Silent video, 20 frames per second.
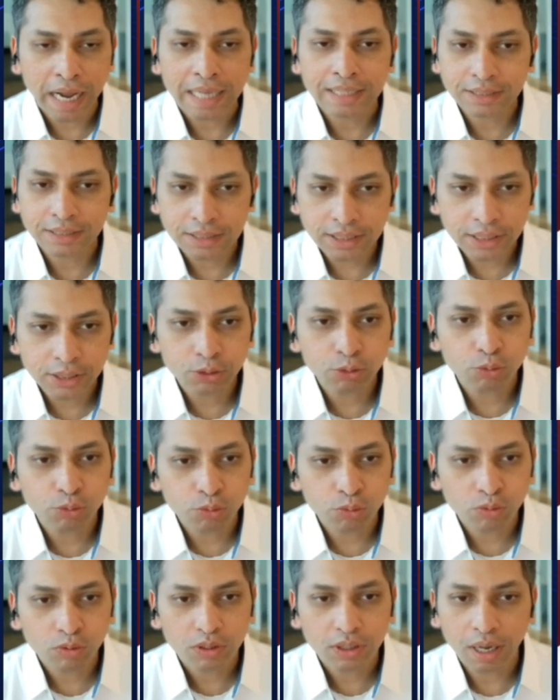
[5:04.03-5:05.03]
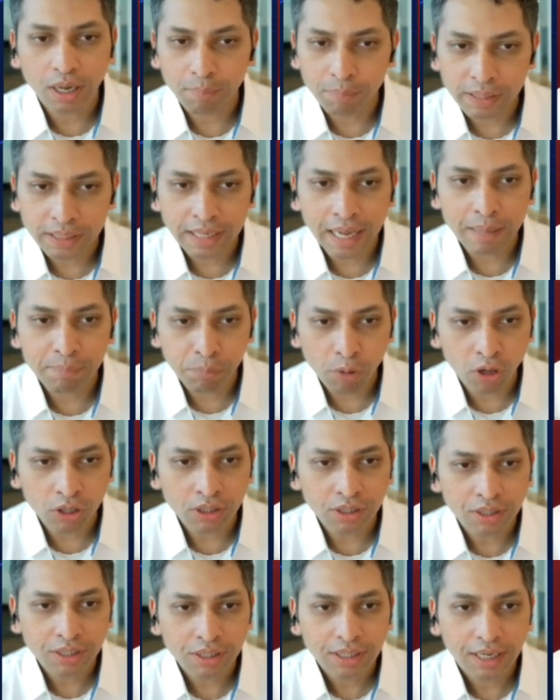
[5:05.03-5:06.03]
brands need to double tap
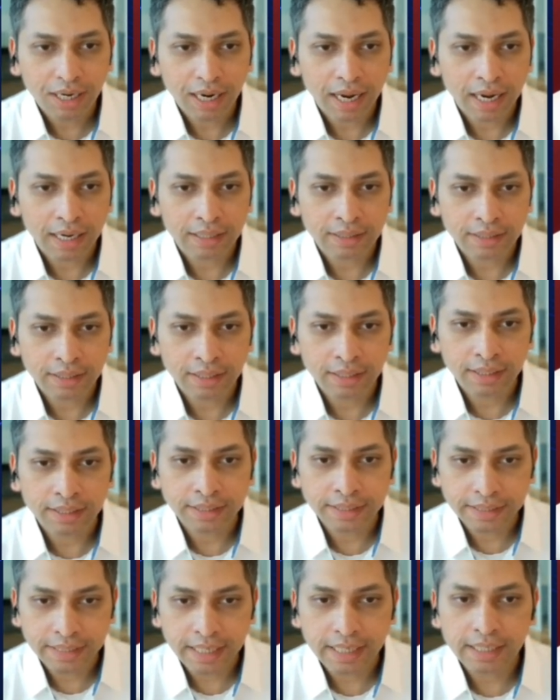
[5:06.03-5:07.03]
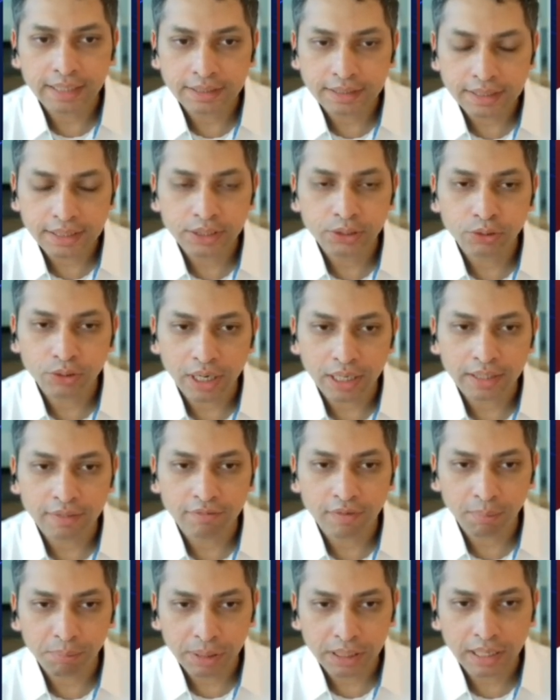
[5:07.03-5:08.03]
on, and retailers need to kind
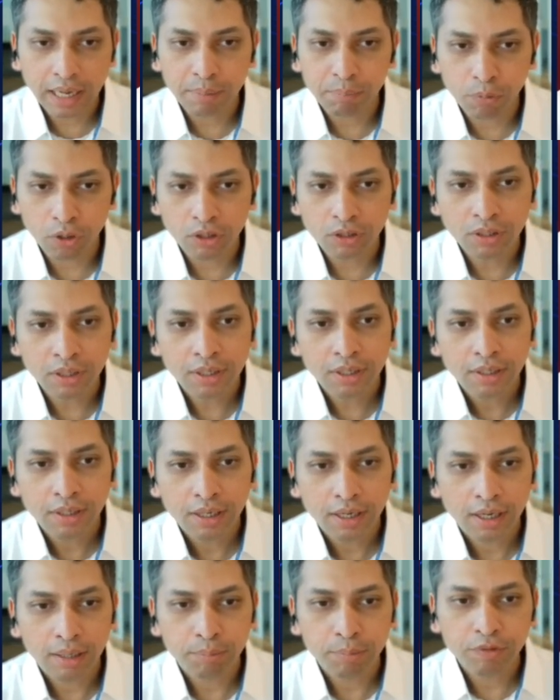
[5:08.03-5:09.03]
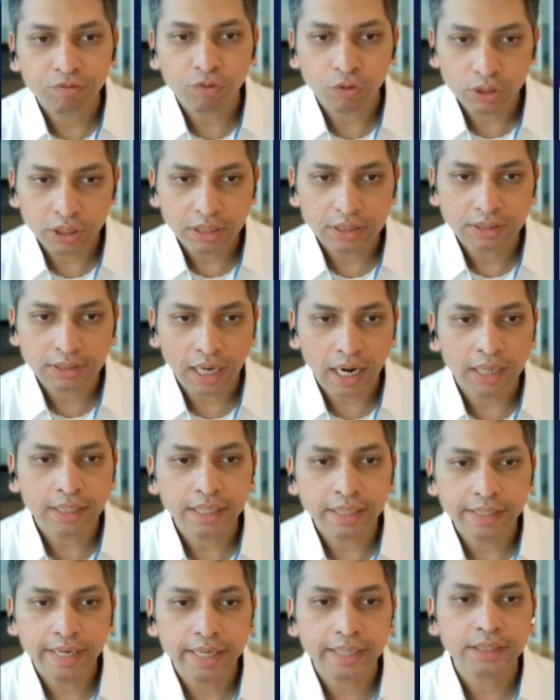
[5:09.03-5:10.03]
of double tap on before they
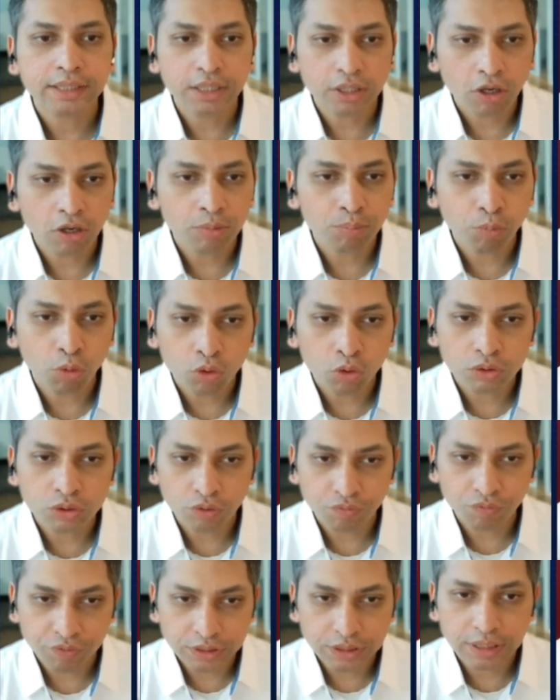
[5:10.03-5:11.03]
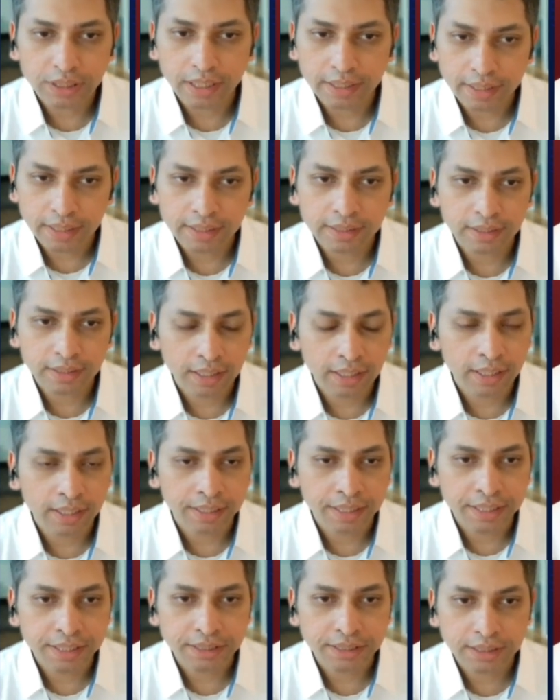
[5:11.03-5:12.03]
start indexing on more sophisticated
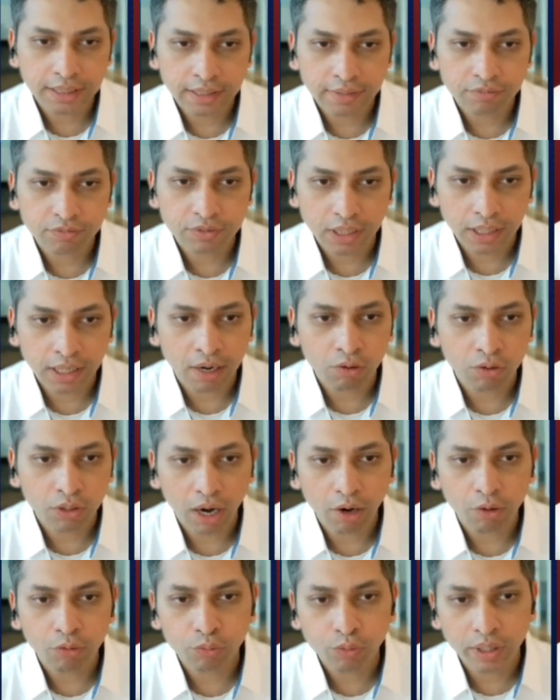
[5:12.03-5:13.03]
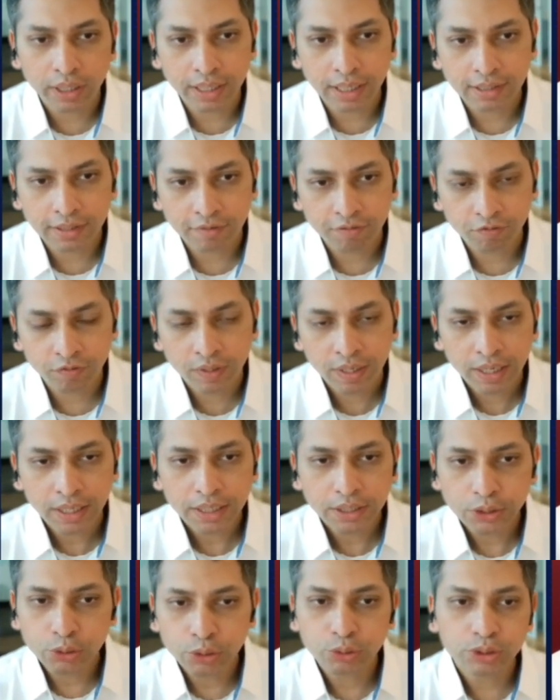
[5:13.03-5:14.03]
initiatives around how do I kind of
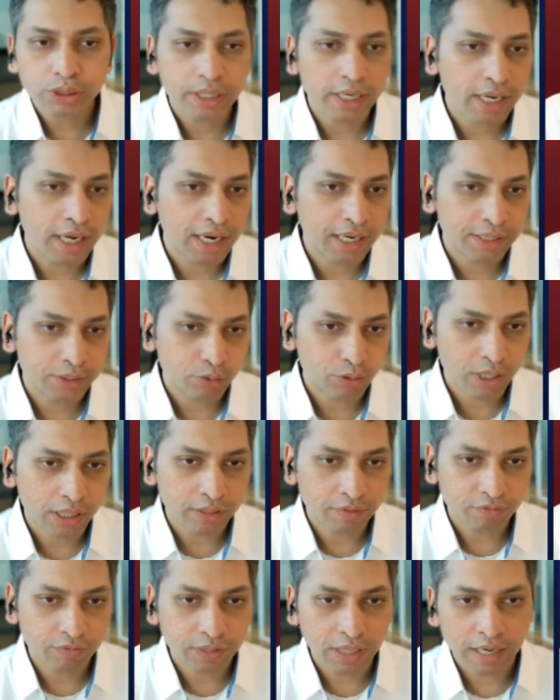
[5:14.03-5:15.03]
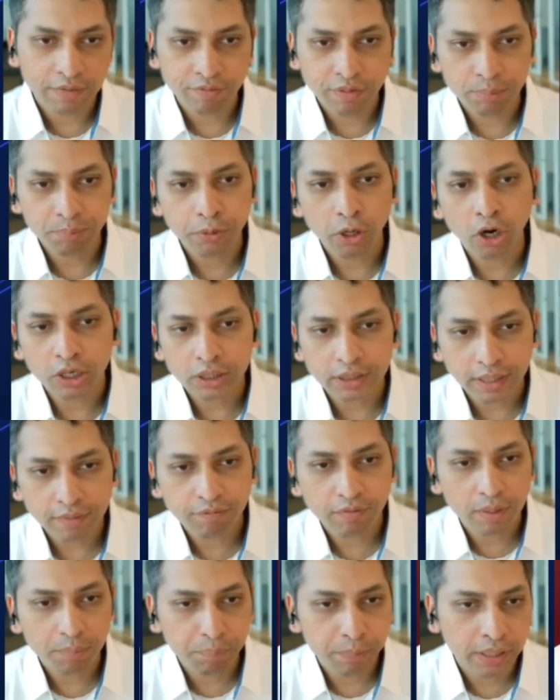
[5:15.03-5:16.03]
use AI to kind of drive in product
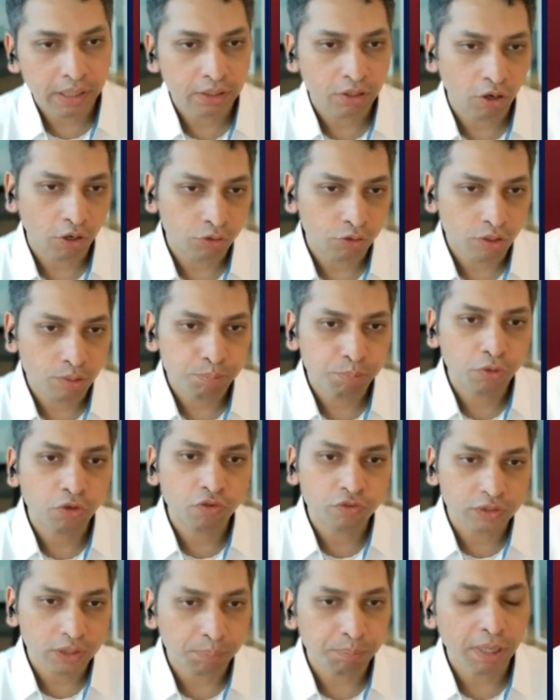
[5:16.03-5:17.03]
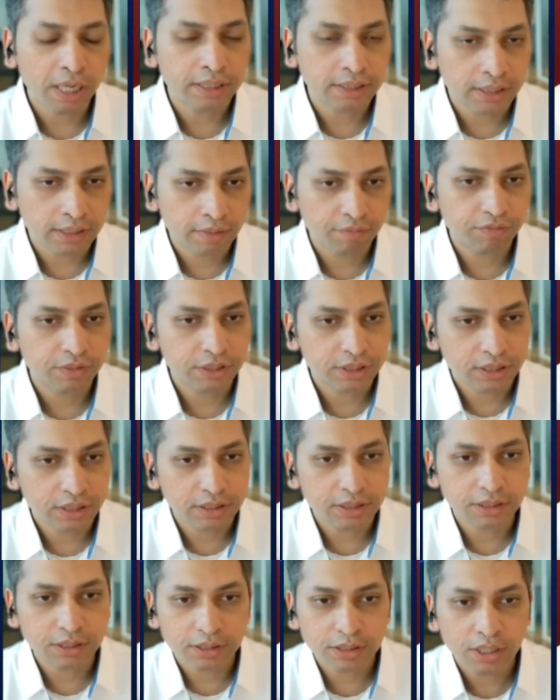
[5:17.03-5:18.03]
development or to improve supply chain
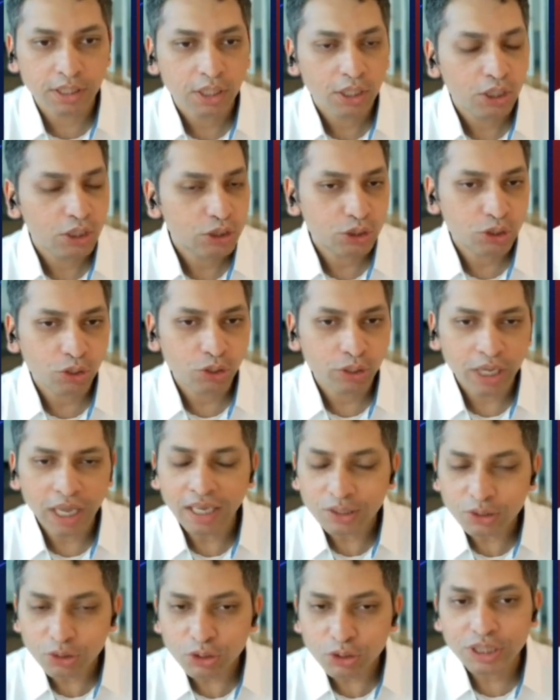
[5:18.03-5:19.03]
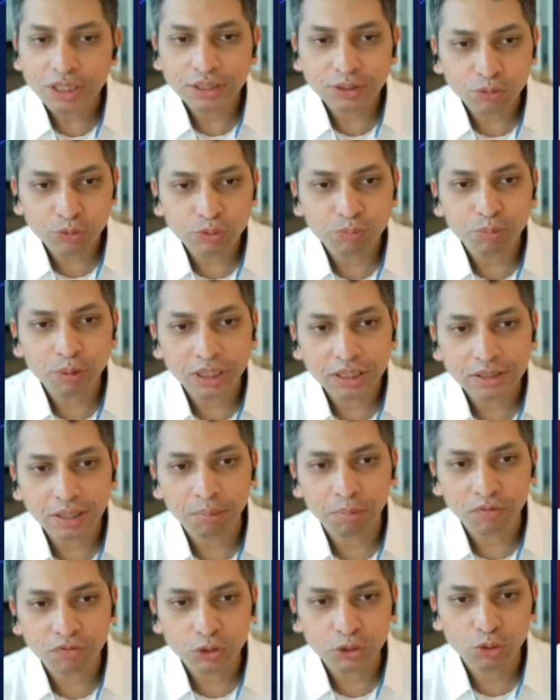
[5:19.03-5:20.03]
efficiencies. So yeah, so these would be
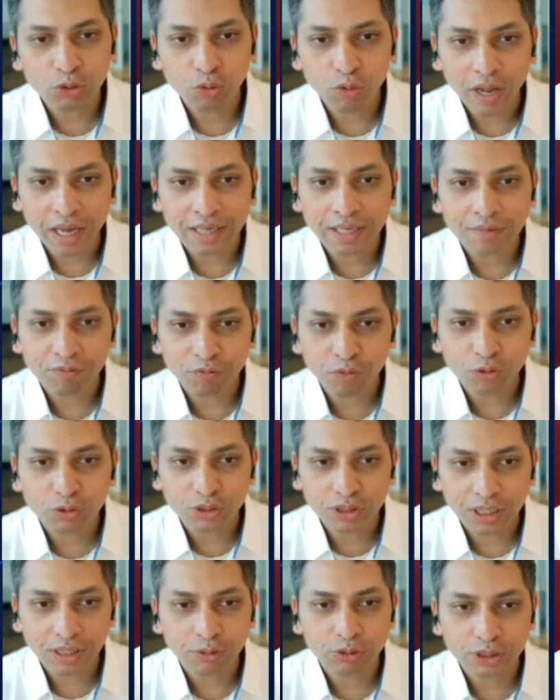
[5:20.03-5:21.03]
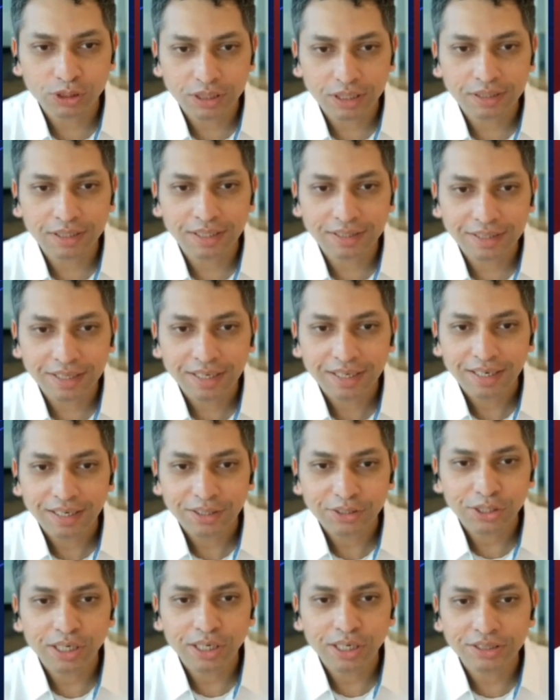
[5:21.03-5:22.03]
some of those low-hanging fruits that I would say that
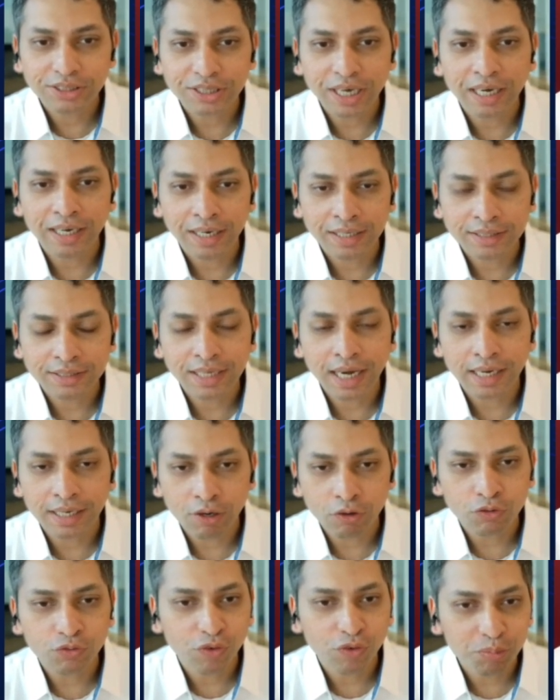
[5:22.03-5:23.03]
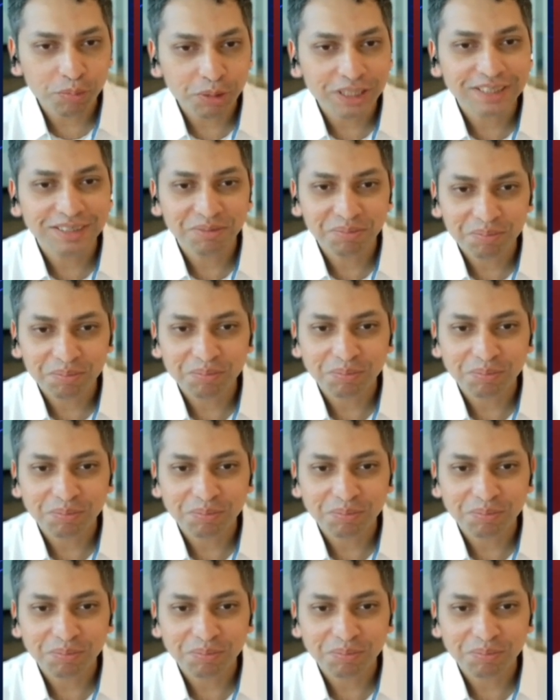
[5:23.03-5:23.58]
really stand out for me.